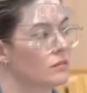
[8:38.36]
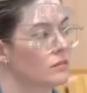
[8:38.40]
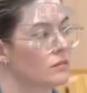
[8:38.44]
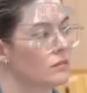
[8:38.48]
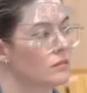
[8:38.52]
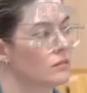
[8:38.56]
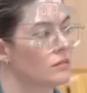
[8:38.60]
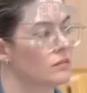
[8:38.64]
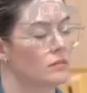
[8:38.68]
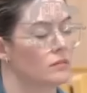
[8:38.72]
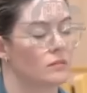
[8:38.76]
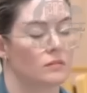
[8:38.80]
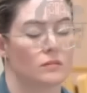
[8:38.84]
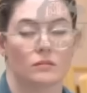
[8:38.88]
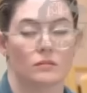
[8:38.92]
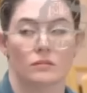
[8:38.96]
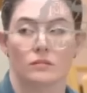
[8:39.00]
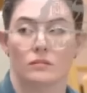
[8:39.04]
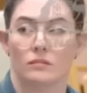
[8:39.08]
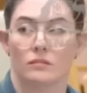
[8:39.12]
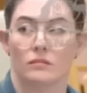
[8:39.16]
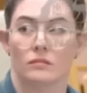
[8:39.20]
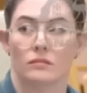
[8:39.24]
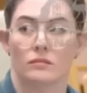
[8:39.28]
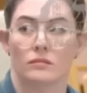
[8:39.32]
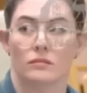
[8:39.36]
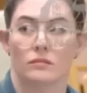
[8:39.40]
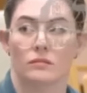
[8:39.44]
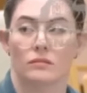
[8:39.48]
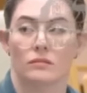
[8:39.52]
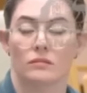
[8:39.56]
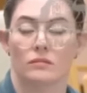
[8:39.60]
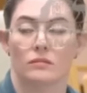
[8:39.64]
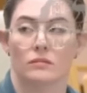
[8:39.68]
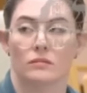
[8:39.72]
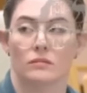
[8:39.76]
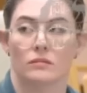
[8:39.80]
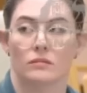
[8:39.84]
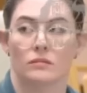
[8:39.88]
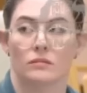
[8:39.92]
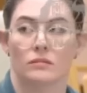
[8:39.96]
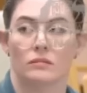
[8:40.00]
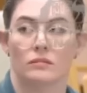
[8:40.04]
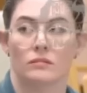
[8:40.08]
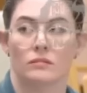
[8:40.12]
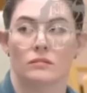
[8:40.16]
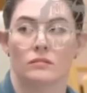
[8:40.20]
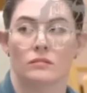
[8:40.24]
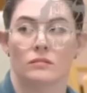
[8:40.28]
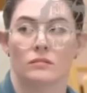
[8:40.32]

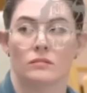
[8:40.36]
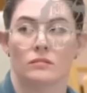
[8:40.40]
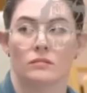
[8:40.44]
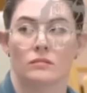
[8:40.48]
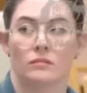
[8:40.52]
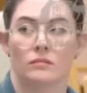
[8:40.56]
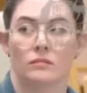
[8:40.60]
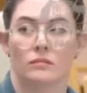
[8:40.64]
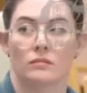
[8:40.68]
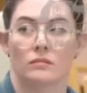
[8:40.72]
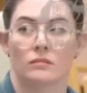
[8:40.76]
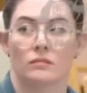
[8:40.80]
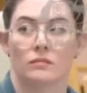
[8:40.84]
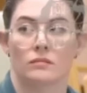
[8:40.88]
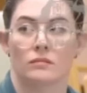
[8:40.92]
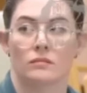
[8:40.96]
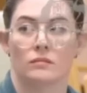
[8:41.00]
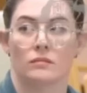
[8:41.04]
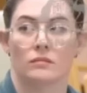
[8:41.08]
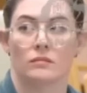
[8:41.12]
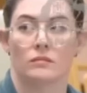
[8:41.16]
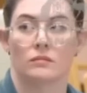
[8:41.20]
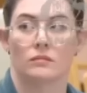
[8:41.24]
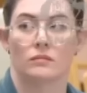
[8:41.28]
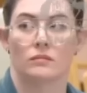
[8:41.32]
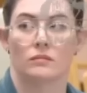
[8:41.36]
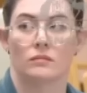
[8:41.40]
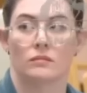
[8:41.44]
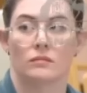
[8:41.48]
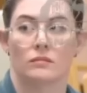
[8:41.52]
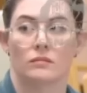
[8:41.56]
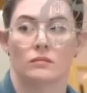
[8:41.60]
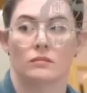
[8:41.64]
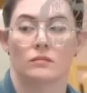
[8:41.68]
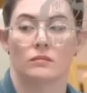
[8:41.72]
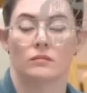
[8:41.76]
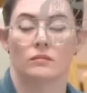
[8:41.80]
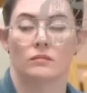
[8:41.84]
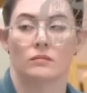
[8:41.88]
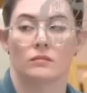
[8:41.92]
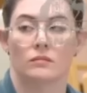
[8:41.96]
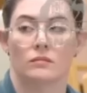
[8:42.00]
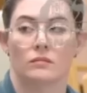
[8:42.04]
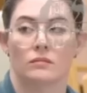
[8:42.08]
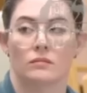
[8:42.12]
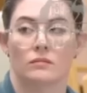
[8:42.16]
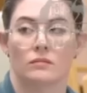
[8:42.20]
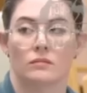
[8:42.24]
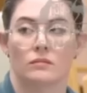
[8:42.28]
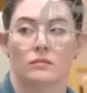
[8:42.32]

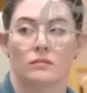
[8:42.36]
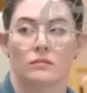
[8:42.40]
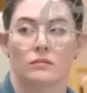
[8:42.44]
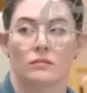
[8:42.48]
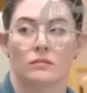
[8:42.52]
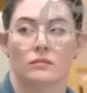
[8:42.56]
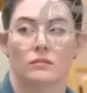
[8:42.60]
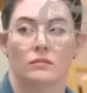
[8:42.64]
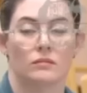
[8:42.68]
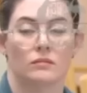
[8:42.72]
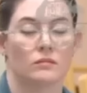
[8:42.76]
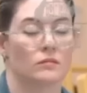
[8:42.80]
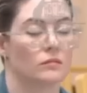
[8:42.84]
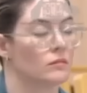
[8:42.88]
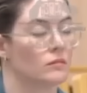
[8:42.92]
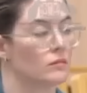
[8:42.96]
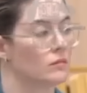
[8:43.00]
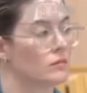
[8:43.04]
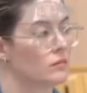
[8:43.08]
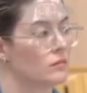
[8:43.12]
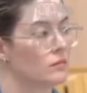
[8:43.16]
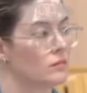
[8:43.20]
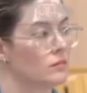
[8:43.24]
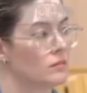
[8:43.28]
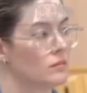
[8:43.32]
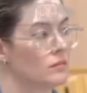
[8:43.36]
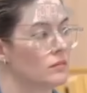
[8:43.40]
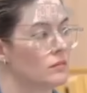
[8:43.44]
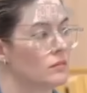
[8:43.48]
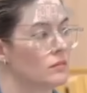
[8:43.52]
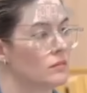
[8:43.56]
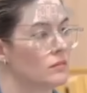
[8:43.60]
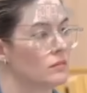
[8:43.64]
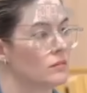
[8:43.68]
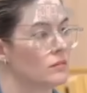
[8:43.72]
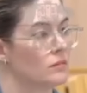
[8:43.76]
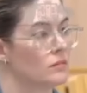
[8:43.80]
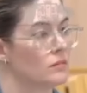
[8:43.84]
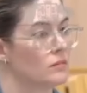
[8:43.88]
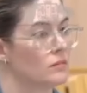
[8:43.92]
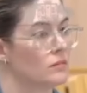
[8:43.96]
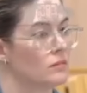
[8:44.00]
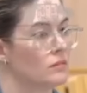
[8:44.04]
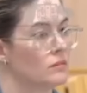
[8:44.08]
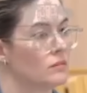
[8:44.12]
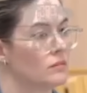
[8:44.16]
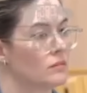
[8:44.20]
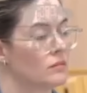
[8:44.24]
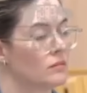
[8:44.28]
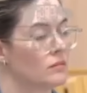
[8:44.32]

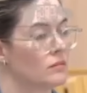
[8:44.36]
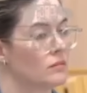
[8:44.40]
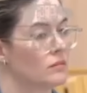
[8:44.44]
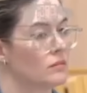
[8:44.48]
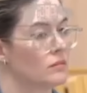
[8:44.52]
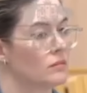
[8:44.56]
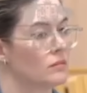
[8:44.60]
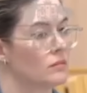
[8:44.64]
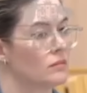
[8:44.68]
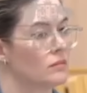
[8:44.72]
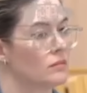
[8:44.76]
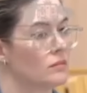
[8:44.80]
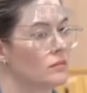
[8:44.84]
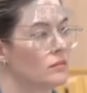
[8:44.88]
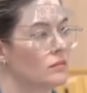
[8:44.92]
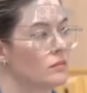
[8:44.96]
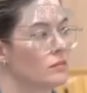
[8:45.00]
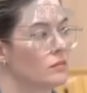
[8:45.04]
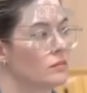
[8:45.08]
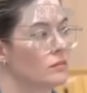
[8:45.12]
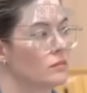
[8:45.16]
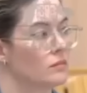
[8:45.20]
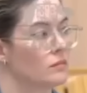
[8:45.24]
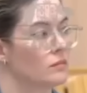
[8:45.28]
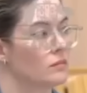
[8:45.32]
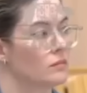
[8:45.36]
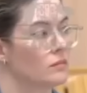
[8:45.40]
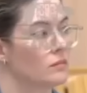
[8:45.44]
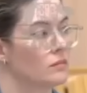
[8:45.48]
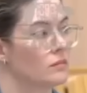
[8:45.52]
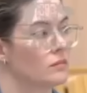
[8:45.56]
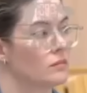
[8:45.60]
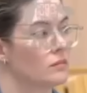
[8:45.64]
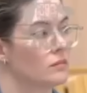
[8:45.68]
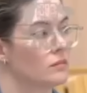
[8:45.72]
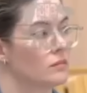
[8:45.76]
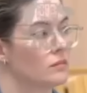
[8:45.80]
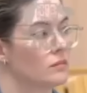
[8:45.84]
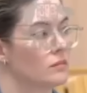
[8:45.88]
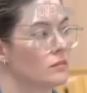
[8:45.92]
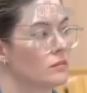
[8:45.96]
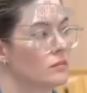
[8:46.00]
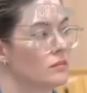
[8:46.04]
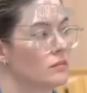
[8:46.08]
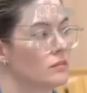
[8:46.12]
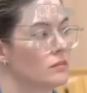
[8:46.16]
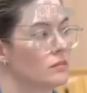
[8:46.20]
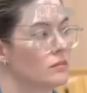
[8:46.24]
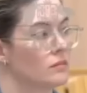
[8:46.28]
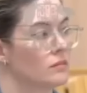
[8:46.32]
(silent)